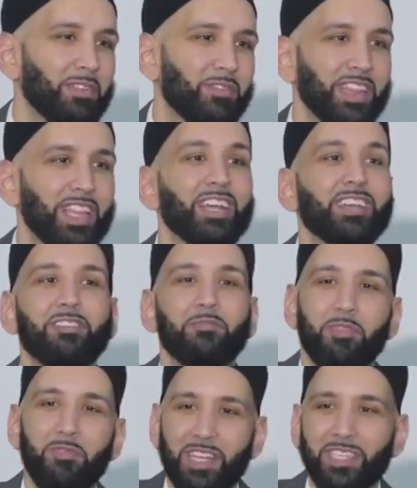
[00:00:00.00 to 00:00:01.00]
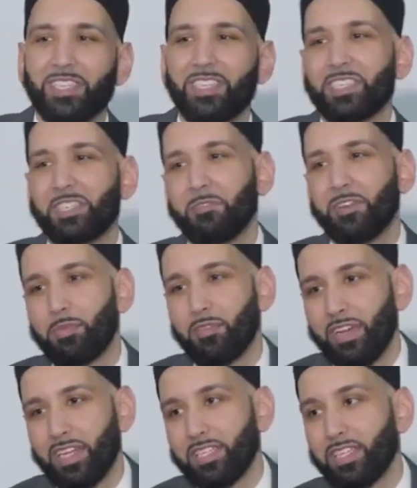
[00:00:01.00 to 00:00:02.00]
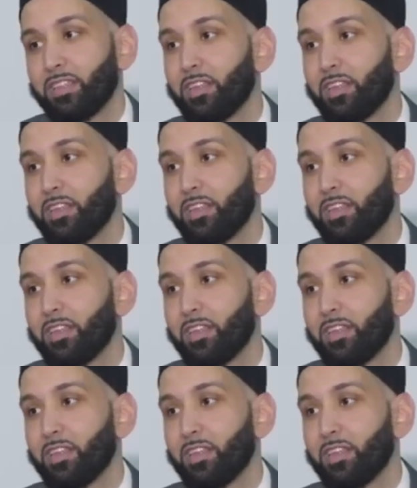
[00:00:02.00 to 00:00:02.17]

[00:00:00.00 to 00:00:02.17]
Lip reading: If Allah could have prevented this, He would have prevented it.